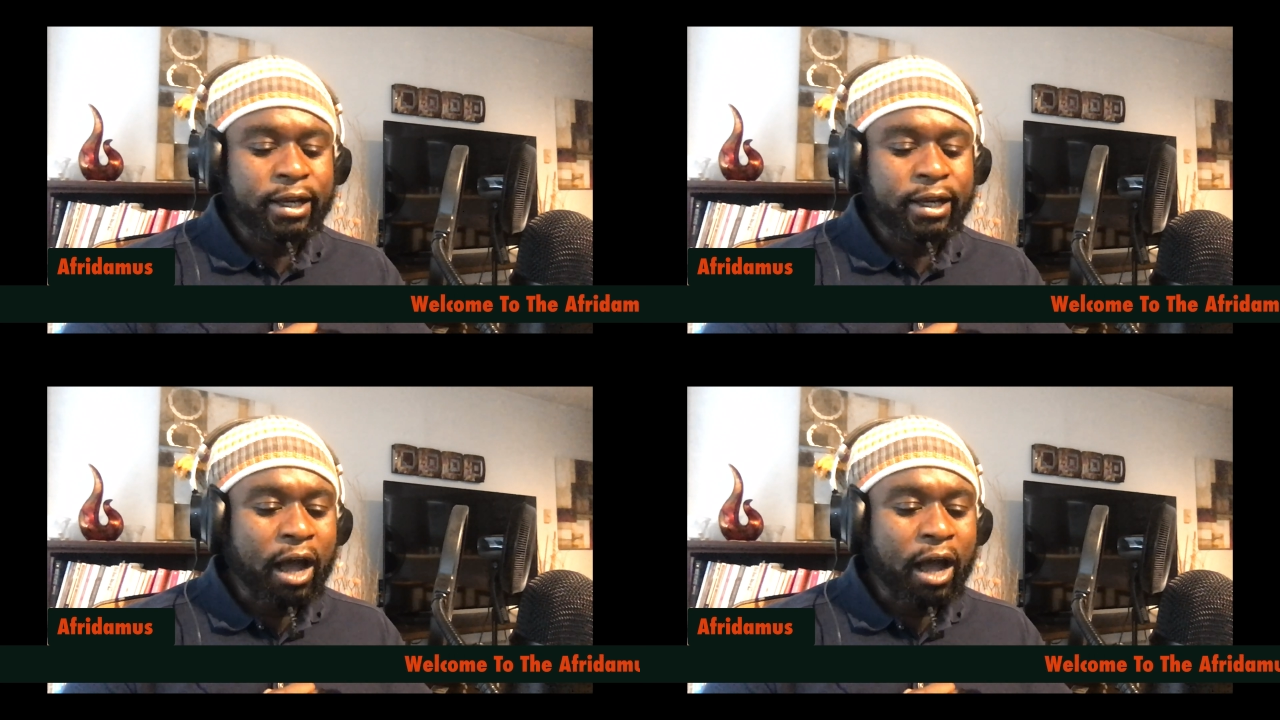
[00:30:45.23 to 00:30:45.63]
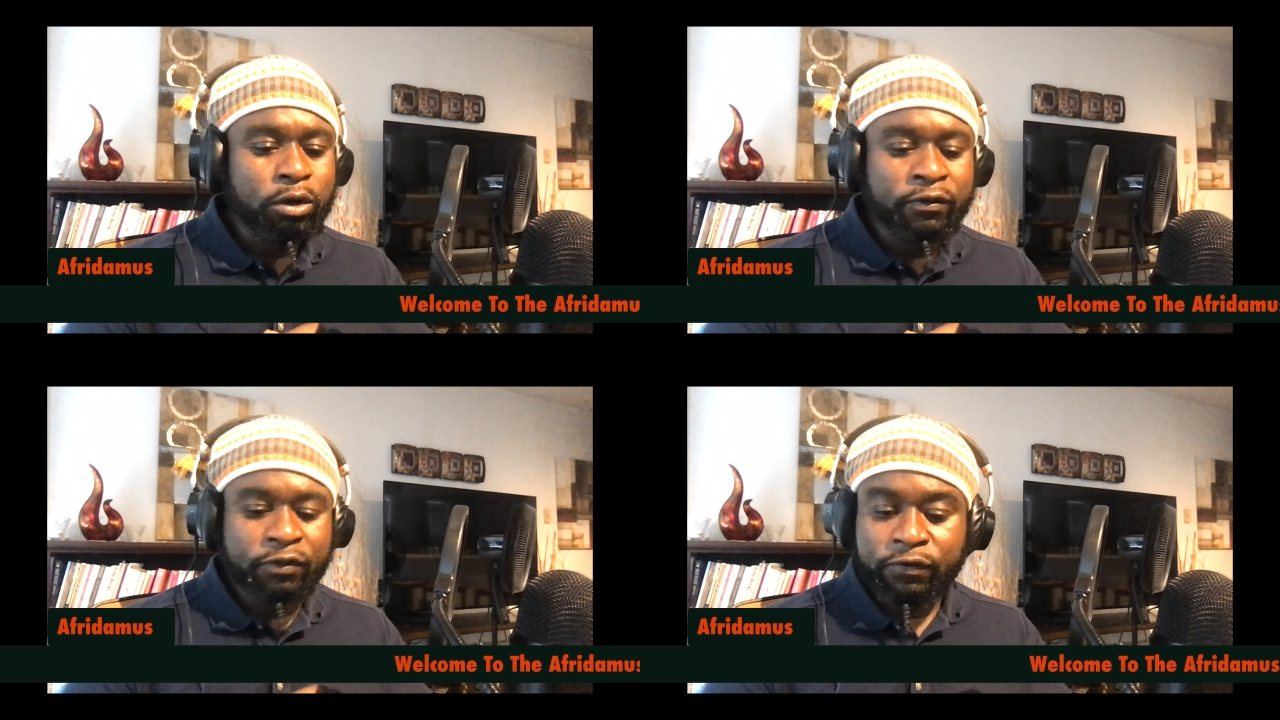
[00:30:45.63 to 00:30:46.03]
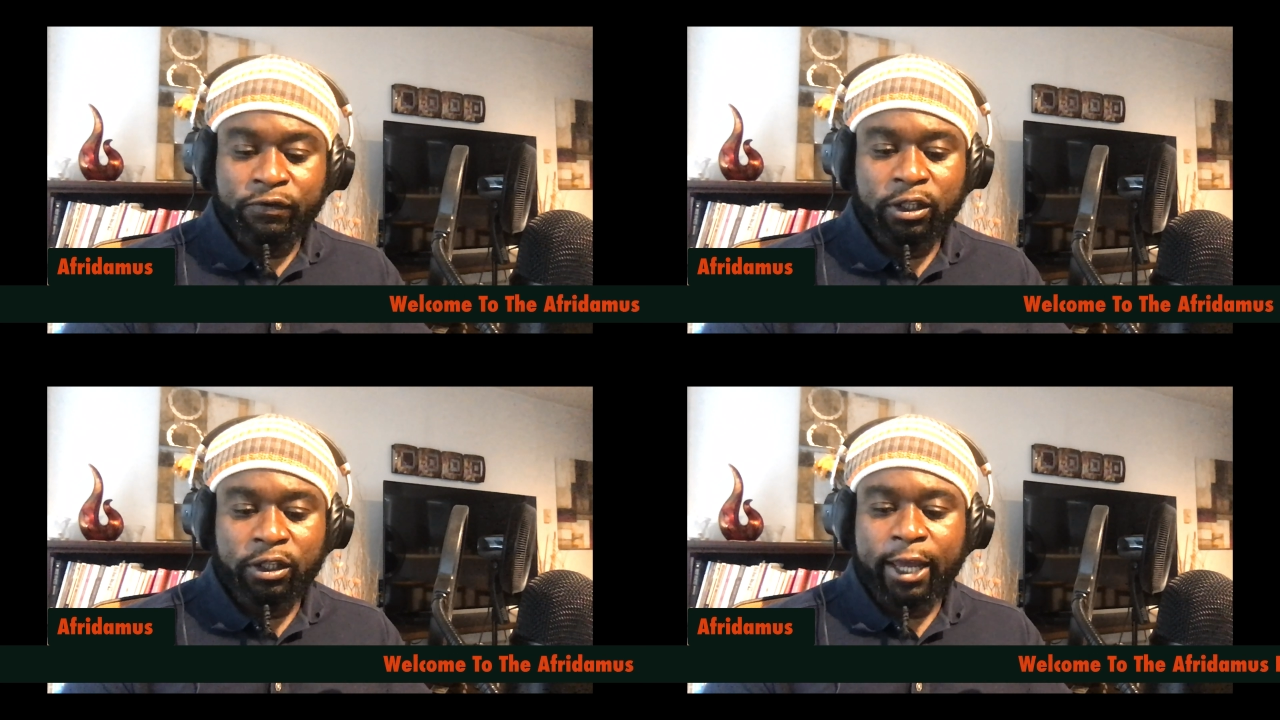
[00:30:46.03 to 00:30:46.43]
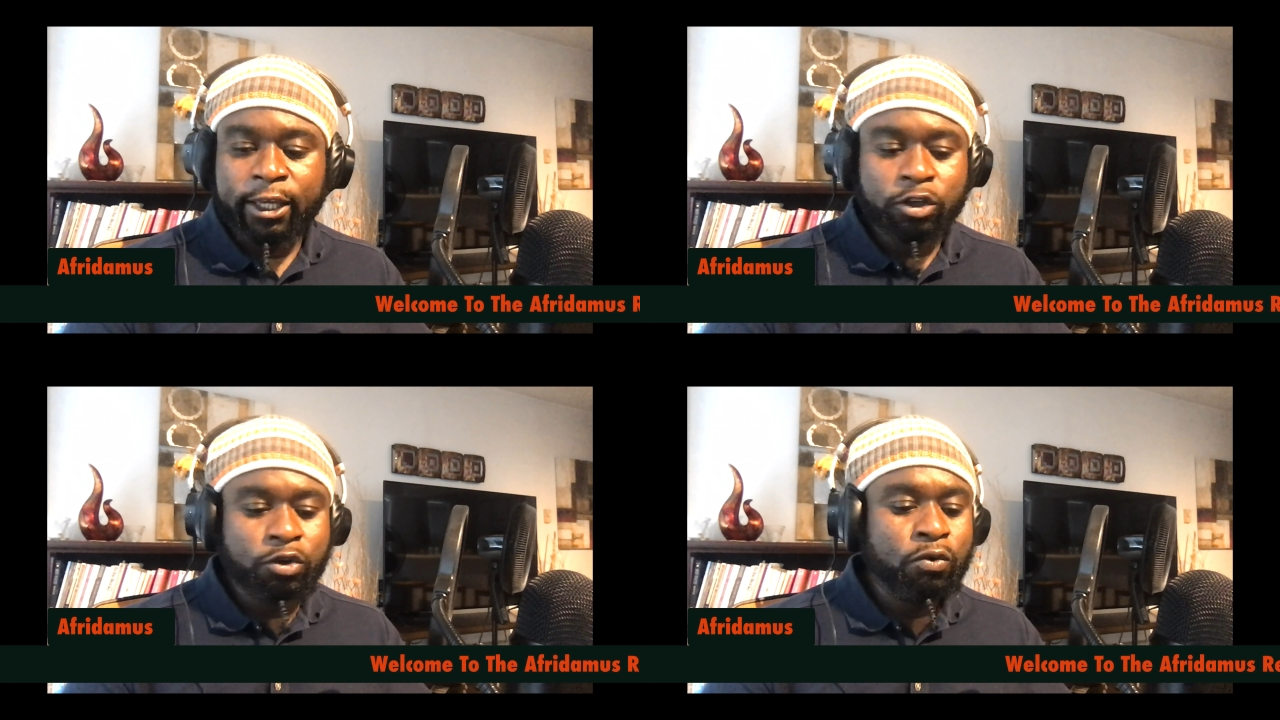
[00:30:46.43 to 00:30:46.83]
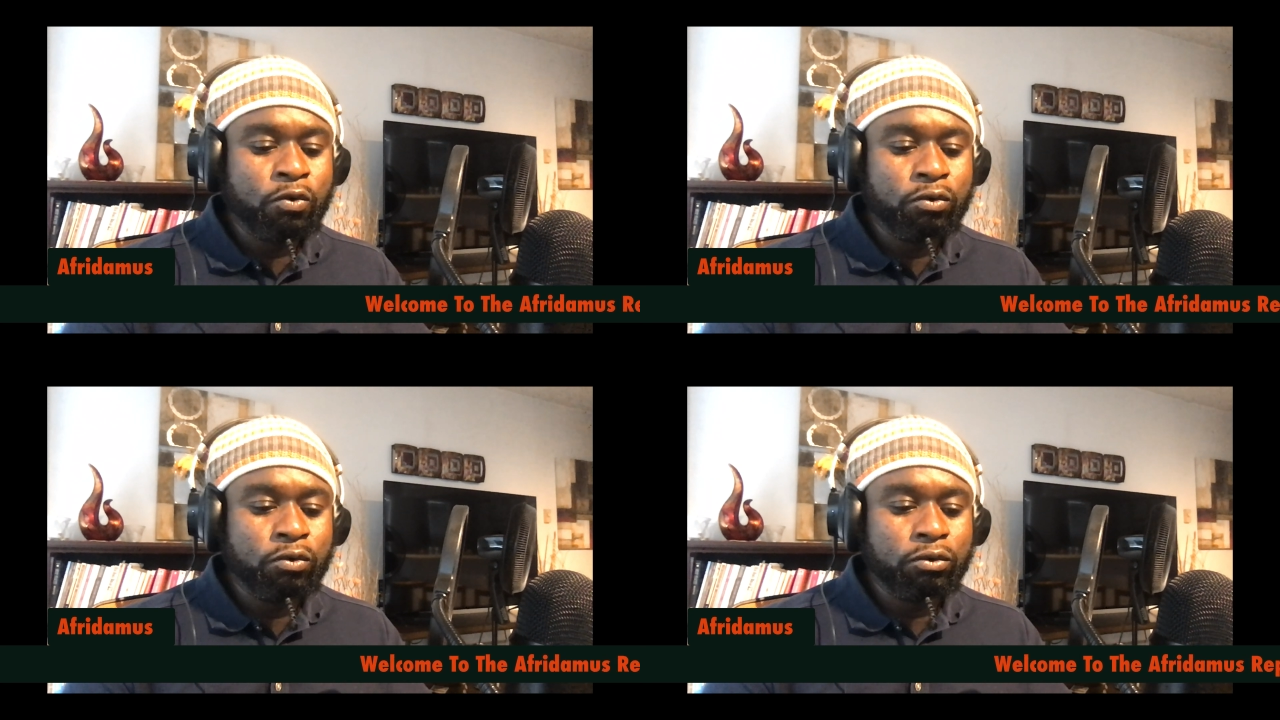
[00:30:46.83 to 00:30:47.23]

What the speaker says: now, if you feel like you